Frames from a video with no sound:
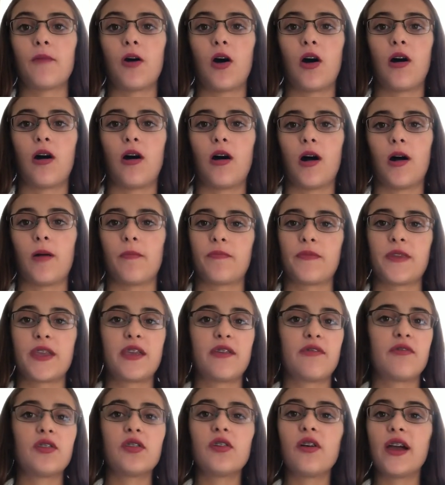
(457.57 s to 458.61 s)

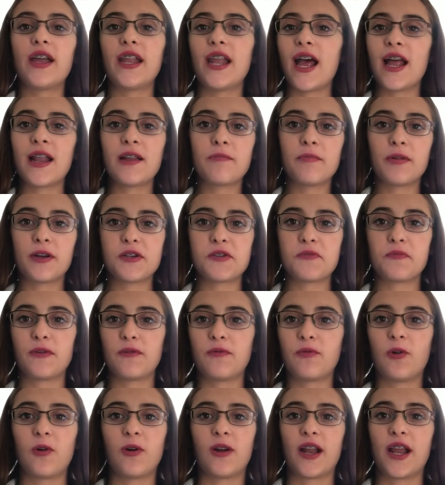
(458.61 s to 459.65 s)
Even though I'd had a brace
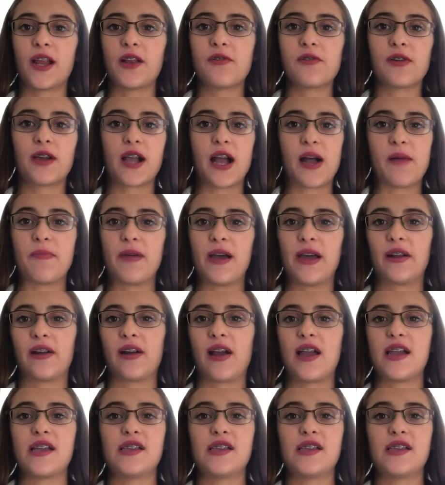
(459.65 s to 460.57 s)
before and I knew it got better,